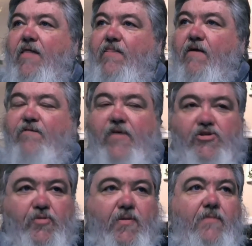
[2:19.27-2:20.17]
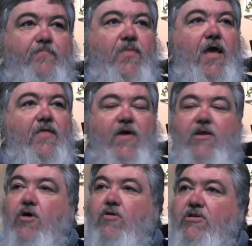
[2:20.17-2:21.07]
They're fishermen. They
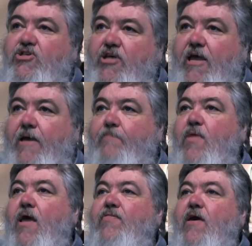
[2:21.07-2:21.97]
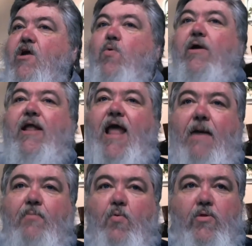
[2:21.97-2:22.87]
know the sea. They know what can
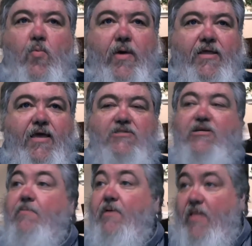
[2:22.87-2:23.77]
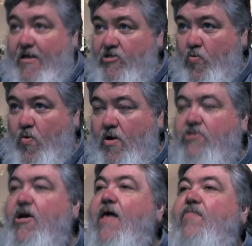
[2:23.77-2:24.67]
happen when the wind gets up as it
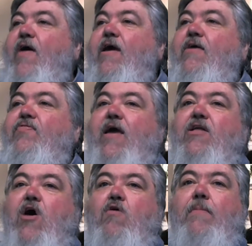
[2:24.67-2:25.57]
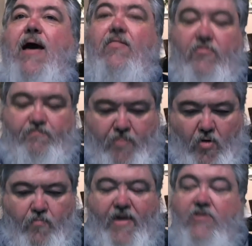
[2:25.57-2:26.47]
was. They know about the
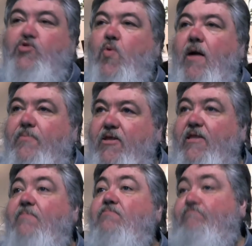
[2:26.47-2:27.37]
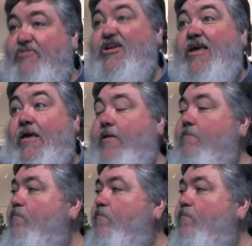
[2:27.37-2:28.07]
boat being swamped and them sinking.